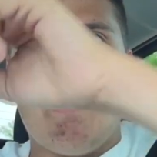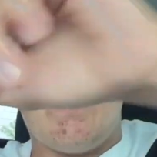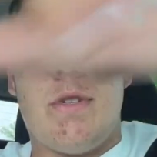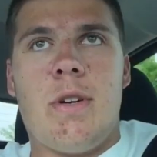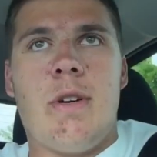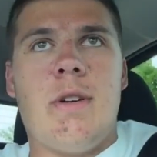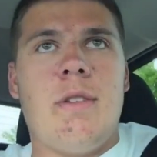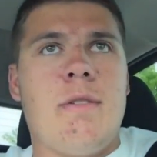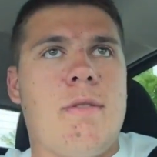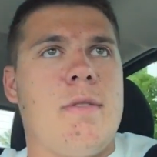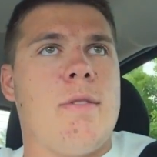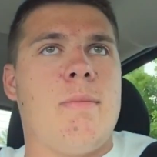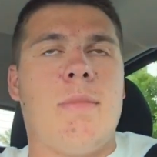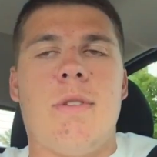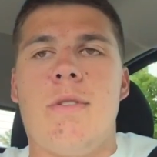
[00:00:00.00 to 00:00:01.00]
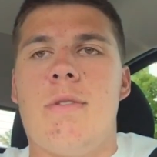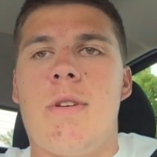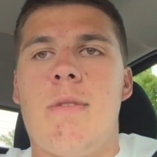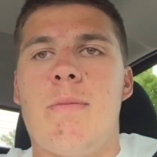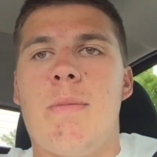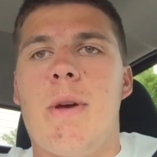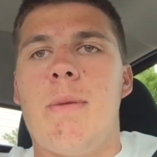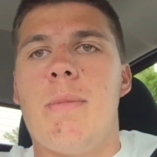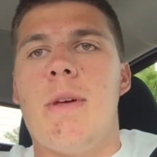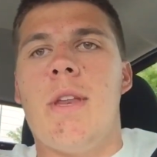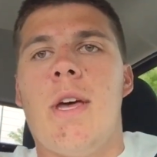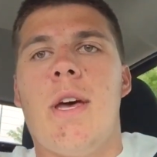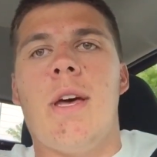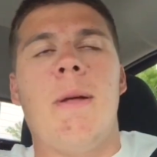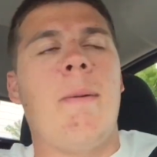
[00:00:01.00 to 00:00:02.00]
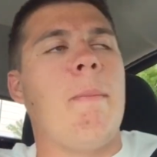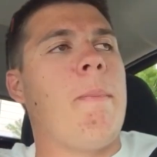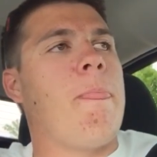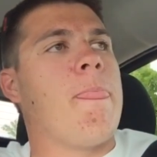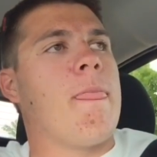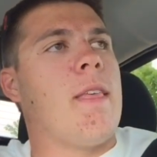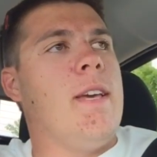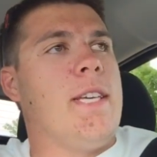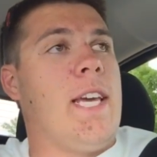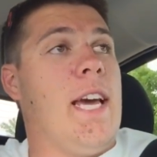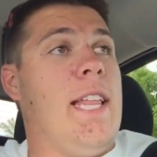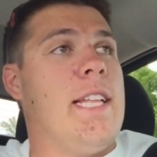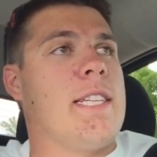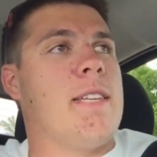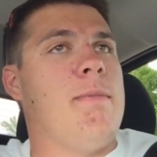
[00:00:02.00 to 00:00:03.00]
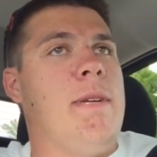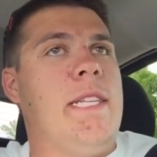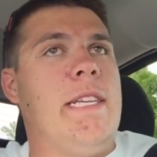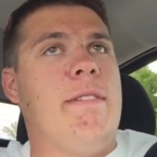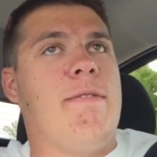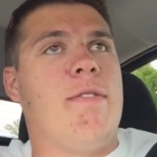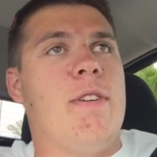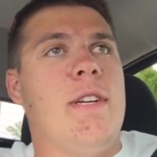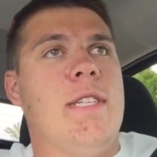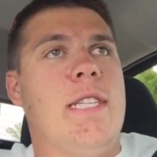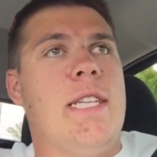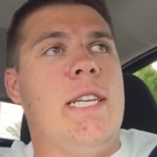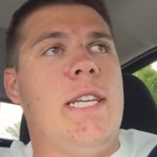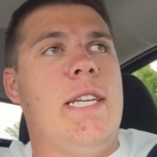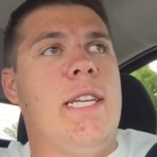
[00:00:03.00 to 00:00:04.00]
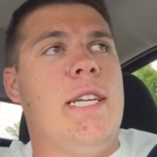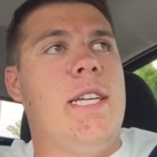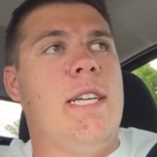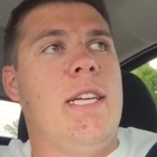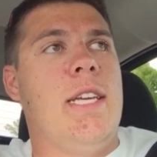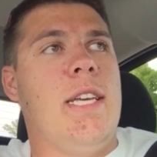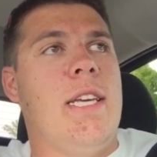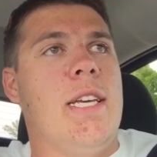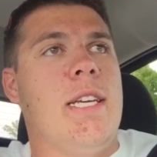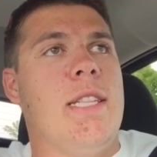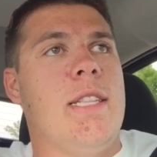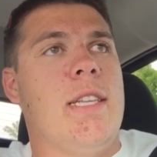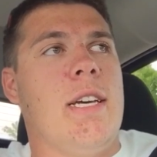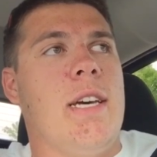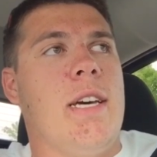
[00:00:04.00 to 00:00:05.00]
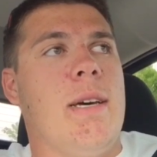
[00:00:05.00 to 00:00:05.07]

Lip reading: sorry, there's somebody driving by, but yeah, that's going to be different, and